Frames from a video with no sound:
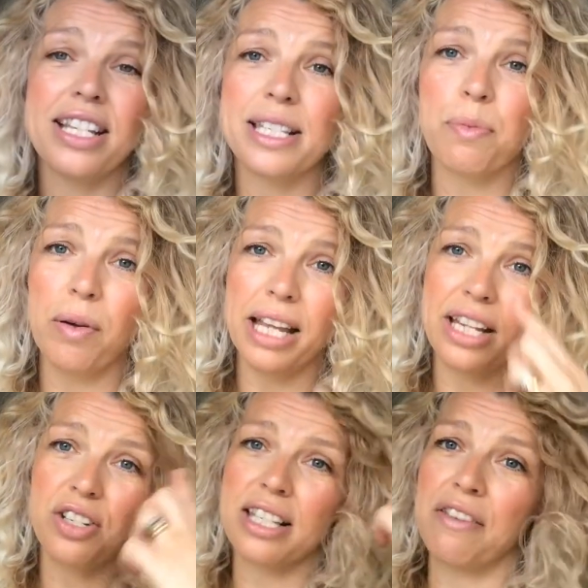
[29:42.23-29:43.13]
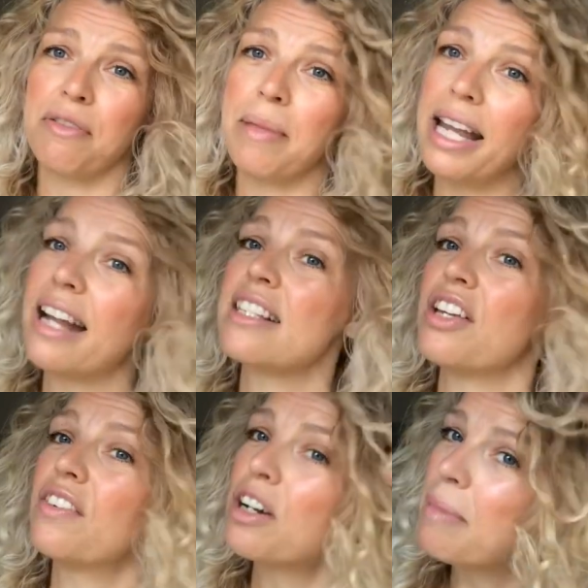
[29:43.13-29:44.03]
This is what nature's given me, so
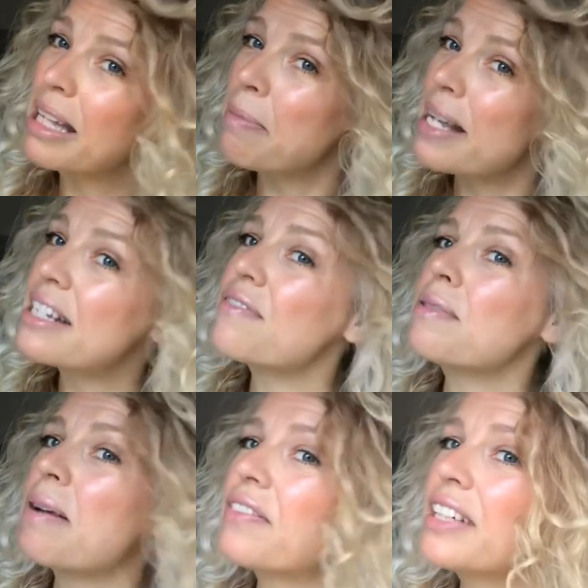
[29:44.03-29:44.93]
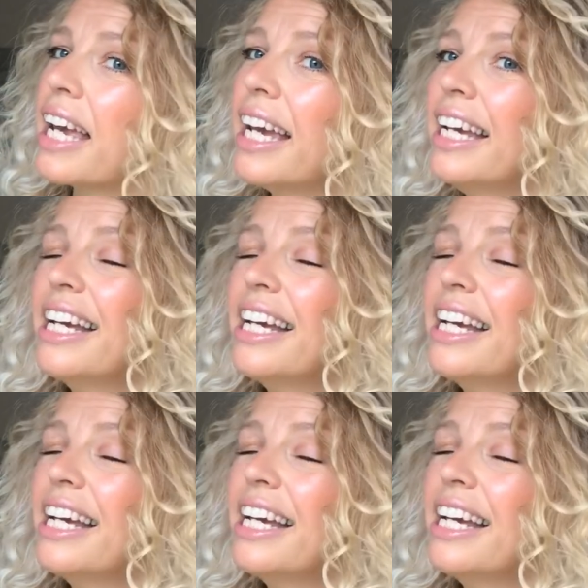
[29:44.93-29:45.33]
you've got to make the best of them, haven't you?